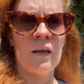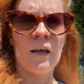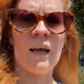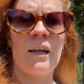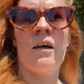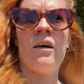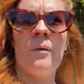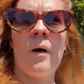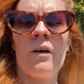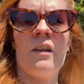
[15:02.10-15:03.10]
And
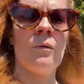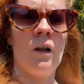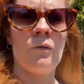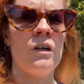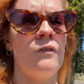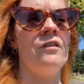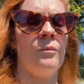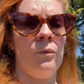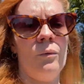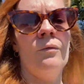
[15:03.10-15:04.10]
apparently they were like really
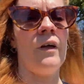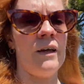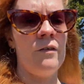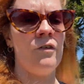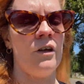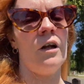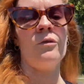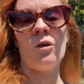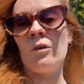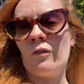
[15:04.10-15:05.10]
visible that evening,
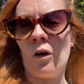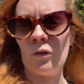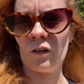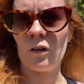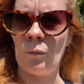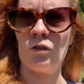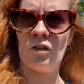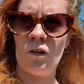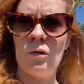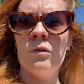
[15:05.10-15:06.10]
which I wouldn't have known because I don't watch
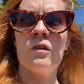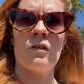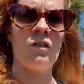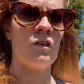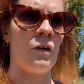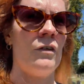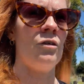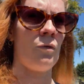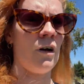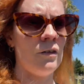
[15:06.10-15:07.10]
the news, because I just get really
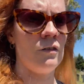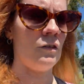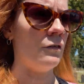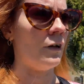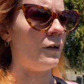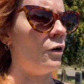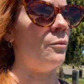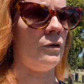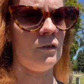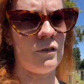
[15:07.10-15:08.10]
depressed and
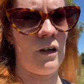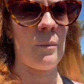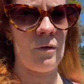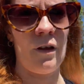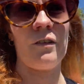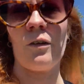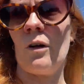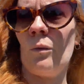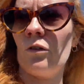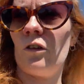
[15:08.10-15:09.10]
hopeless and apathetic
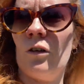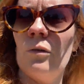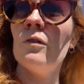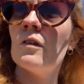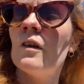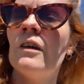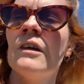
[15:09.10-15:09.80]
when I watch the news.